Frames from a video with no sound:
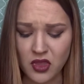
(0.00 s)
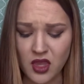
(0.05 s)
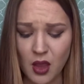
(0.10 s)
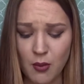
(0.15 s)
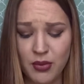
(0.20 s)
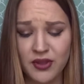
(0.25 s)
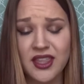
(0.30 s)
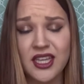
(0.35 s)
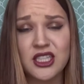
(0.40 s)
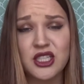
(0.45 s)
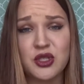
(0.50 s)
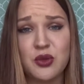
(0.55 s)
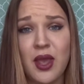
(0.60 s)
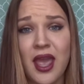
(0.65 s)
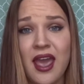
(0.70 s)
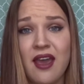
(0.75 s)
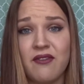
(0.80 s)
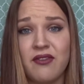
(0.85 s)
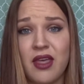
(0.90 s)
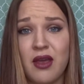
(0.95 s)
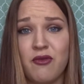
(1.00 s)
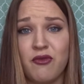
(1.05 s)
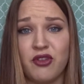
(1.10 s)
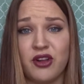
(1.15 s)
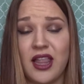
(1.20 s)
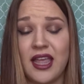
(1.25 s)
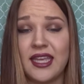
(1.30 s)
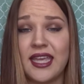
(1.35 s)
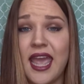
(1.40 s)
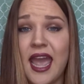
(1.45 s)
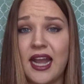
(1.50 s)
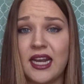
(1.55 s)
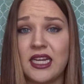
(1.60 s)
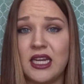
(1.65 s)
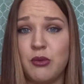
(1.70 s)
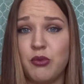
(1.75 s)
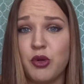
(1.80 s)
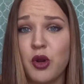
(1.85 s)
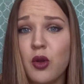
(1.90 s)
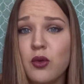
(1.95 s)
but they do have them for like
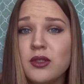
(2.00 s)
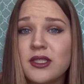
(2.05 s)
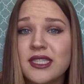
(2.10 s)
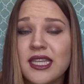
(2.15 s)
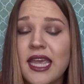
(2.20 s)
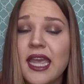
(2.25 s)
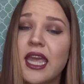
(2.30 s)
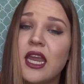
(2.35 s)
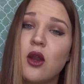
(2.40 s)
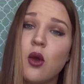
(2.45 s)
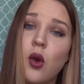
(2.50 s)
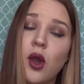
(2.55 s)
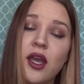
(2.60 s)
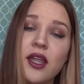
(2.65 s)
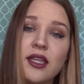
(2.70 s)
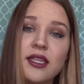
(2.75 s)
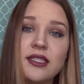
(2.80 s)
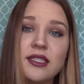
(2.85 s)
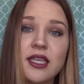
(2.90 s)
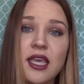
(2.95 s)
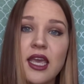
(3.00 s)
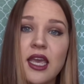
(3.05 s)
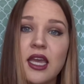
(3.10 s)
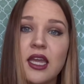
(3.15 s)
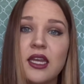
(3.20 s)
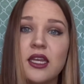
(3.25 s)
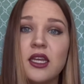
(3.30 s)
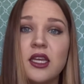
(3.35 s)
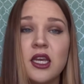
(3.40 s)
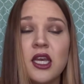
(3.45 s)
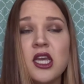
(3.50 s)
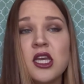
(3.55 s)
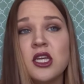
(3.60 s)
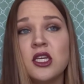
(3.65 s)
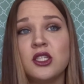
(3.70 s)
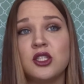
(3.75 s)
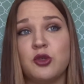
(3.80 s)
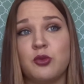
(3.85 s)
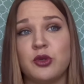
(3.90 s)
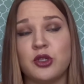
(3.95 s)
acne prone skin, oily skin,
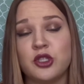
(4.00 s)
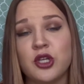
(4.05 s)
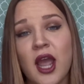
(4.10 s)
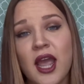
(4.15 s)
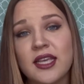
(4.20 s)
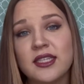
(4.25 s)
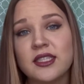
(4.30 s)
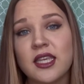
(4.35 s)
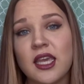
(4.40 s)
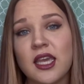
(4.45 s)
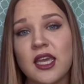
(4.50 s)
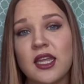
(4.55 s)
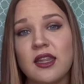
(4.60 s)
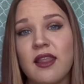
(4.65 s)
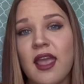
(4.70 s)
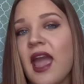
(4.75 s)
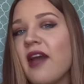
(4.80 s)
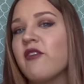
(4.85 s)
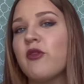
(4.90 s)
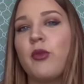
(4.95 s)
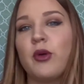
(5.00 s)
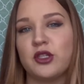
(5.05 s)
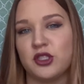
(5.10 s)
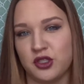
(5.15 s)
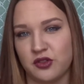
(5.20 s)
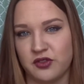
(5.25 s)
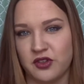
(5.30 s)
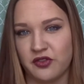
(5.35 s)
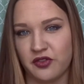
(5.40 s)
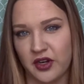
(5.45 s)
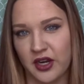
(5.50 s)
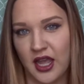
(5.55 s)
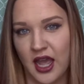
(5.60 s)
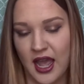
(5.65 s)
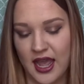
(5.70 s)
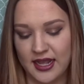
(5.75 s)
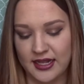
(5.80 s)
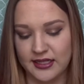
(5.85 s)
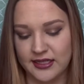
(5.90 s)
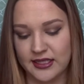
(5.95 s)
super dry skin. They have a bunch of different
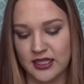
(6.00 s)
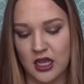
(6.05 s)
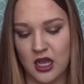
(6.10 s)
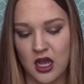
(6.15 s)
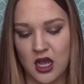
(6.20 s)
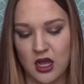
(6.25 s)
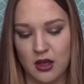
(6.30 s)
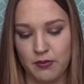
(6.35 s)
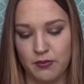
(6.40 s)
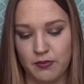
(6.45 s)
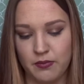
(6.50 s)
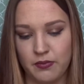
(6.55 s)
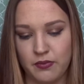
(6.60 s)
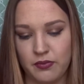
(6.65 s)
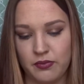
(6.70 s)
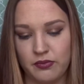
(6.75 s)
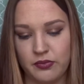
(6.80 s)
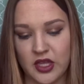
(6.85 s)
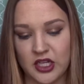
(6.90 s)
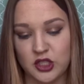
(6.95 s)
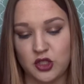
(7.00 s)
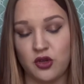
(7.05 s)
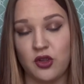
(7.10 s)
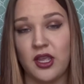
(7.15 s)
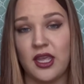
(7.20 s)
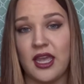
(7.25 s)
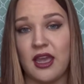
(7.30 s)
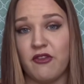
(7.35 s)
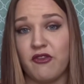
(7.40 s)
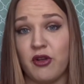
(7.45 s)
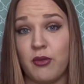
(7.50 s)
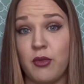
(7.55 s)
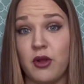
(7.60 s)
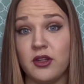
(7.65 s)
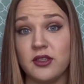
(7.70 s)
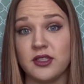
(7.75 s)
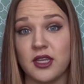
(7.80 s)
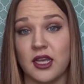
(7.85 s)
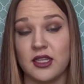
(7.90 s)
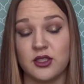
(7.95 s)
kinds that you can get from
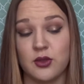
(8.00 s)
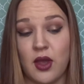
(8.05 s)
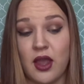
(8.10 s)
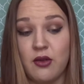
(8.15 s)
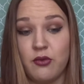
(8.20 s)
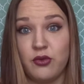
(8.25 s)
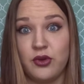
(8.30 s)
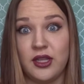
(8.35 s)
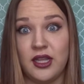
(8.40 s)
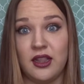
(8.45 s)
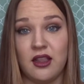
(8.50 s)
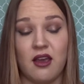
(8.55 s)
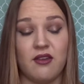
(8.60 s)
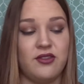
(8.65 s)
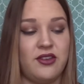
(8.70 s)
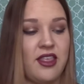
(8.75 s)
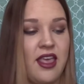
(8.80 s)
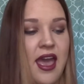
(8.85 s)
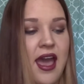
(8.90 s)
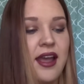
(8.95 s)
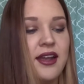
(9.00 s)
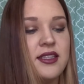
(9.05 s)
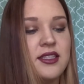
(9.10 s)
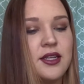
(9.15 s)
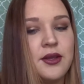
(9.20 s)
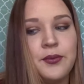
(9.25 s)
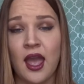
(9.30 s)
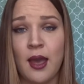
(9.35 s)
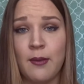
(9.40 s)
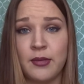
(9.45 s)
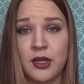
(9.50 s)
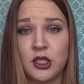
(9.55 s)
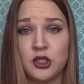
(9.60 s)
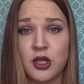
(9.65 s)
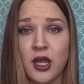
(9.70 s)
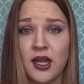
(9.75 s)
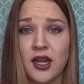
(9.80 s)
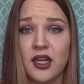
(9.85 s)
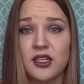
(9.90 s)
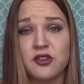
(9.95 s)
Ulta, so I really loved that. I'm gonna
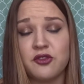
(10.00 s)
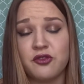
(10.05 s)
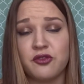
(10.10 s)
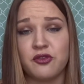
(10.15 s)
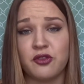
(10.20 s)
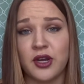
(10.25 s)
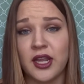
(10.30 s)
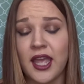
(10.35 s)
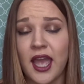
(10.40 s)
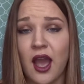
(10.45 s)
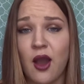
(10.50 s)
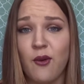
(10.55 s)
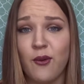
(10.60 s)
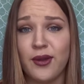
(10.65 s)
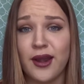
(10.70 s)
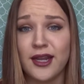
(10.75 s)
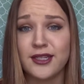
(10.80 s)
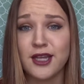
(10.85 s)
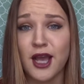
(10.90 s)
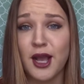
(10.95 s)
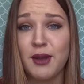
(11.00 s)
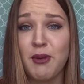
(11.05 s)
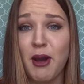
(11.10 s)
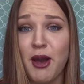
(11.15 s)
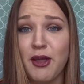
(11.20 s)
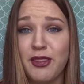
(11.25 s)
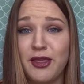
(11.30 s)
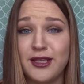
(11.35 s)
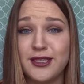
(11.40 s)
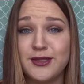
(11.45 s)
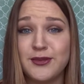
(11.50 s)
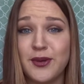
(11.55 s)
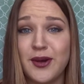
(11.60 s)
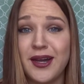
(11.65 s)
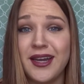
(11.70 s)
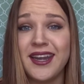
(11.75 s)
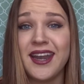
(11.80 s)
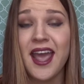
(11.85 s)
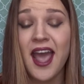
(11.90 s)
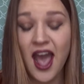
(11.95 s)
try not to freak out when I talk about this
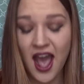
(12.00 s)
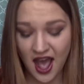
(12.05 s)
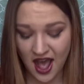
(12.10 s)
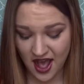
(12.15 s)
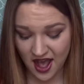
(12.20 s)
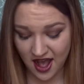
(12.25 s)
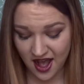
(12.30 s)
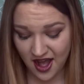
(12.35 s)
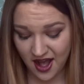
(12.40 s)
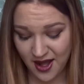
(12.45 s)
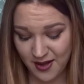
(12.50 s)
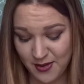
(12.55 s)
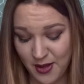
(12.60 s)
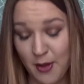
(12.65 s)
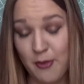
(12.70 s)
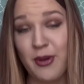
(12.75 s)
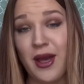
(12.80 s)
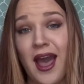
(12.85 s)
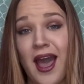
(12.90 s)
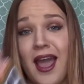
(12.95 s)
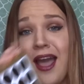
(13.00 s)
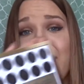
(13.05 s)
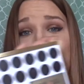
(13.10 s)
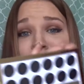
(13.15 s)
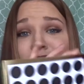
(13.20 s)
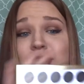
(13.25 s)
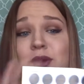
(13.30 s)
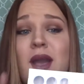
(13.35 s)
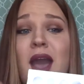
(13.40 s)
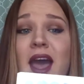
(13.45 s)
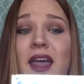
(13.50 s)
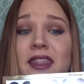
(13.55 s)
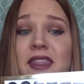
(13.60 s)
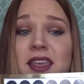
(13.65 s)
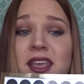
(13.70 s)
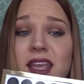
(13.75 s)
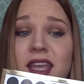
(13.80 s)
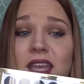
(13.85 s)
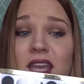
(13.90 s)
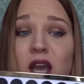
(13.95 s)
one, but I also got
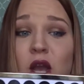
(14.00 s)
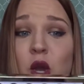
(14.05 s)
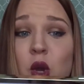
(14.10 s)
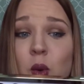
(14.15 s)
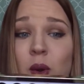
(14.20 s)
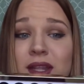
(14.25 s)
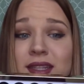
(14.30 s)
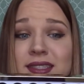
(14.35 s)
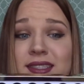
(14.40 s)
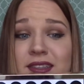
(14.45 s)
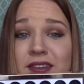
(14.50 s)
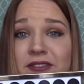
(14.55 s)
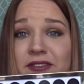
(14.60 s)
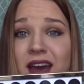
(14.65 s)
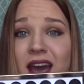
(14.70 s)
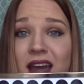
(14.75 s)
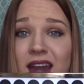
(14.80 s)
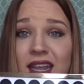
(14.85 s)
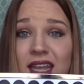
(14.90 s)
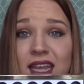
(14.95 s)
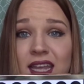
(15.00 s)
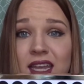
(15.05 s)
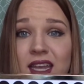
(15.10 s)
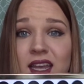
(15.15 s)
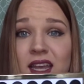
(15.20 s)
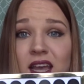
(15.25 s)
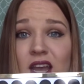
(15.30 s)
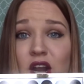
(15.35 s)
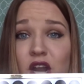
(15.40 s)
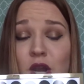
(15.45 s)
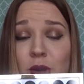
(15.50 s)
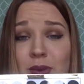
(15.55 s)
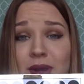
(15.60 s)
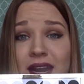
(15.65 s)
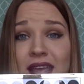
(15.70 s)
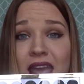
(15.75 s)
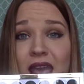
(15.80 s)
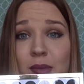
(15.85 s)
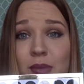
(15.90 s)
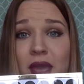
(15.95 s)
the Gwen Stefani Urban
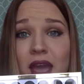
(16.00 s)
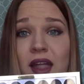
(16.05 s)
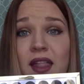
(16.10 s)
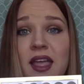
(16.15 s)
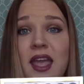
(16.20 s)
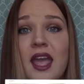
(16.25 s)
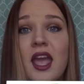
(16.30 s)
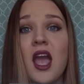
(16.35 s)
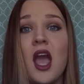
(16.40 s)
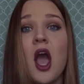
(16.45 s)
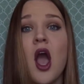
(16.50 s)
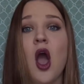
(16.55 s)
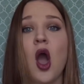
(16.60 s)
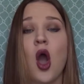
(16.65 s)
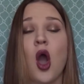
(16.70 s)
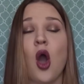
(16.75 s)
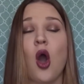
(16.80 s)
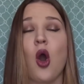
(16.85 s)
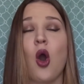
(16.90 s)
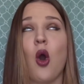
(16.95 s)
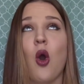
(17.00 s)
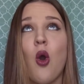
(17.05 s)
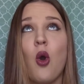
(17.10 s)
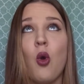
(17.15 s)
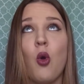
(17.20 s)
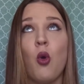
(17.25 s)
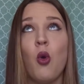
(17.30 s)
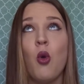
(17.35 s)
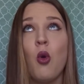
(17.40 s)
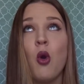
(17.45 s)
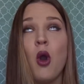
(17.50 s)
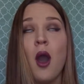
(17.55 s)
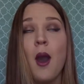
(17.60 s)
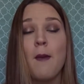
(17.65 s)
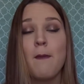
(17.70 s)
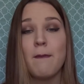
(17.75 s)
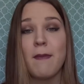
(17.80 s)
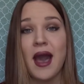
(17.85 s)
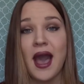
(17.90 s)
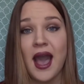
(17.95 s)
Decay palette. Oh
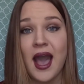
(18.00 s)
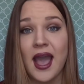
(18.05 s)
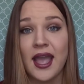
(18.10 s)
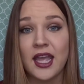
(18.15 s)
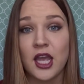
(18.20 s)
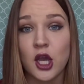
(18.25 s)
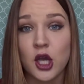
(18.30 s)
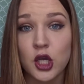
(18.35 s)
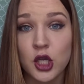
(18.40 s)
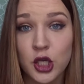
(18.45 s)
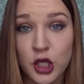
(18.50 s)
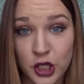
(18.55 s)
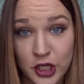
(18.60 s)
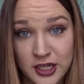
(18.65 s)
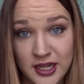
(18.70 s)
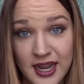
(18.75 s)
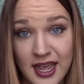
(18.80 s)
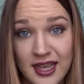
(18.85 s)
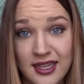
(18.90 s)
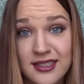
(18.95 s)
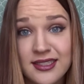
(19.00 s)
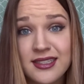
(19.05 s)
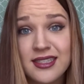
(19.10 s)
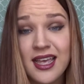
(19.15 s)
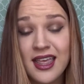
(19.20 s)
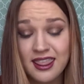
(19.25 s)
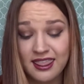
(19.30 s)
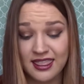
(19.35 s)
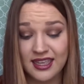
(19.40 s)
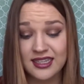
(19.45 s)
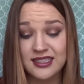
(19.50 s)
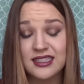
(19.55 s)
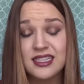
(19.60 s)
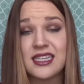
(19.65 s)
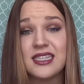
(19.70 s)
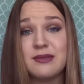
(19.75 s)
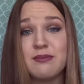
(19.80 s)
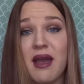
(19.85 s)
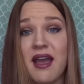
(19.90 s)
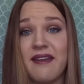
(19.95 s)
my goodness. This
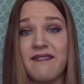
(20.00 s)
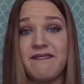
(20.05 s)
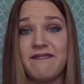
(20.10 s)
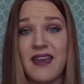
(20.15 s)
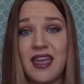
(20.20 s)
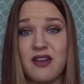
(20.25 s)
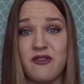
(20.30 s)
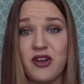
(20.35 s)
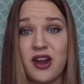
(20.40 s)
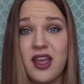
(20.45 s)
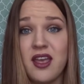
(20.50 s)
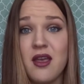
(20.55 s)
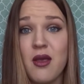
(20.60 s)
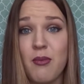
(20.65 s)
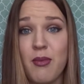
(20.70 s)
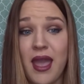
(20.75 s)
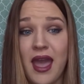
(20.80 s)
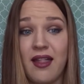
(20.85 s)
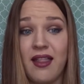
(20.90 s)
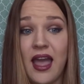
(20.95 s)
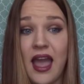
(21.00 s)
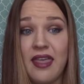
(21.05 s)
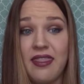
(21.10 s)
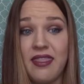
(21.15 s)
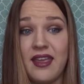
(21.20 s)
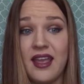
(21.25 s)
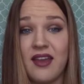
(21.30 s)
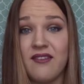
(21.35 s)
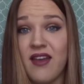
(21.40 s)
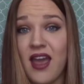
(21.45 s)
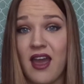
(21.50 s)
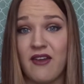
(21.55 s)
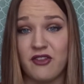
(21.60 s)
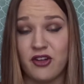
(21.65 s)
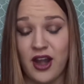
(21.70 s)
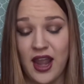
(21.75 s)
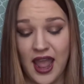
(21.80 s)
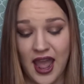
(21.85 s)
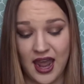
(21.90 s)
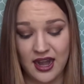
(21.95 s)
is my favorite palette I think I've
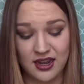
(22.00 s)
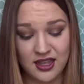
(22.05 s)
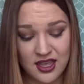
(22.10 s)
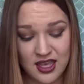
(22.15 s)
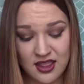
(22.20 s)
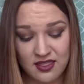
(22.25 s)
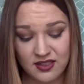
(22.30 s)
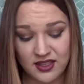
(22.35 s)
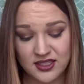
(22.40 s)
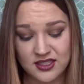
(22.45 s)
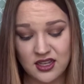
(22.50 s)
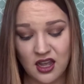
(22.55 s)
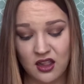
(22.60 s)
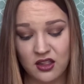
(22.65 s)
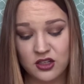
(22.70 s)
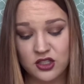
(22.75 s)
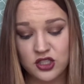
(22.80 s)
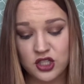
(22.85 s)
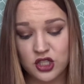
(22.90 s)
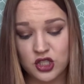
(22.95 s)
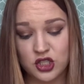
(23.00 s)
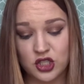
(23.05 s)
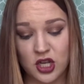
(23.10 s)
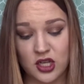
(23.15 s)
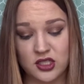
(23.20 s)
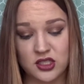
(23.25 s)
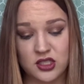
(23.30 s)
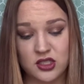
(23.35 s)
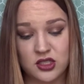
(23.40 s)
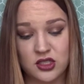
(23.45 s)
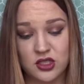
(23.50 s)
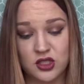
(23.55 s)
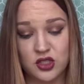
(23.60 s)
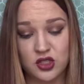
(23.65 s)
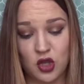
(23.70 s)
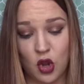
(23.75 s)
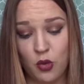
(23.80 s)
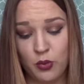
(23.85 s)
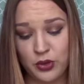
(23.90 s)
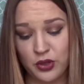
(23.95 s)
ever had. These colors are just
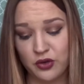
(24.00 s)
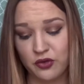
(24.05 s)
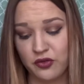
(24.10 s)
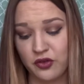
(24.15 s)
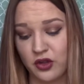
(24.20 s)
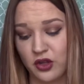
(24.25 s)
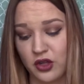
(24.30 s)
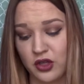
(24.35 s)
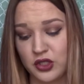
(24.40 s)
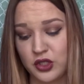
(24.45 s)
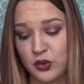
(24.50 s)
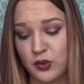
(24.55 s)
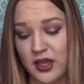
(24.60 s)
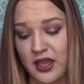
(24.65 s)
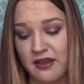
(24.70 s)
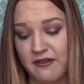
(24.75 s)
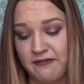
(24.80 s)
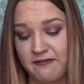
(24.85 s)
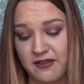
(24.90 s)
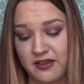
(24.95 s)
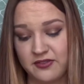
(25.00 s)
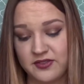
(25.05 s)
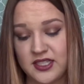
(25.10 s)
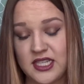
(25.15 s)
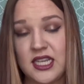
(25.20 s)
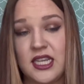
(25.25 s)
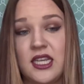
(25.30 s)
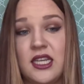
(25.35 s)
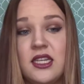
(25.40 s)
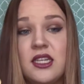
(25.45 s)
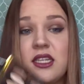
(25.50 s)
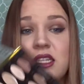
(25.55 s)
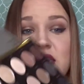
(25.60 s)
so beautiful. You get 15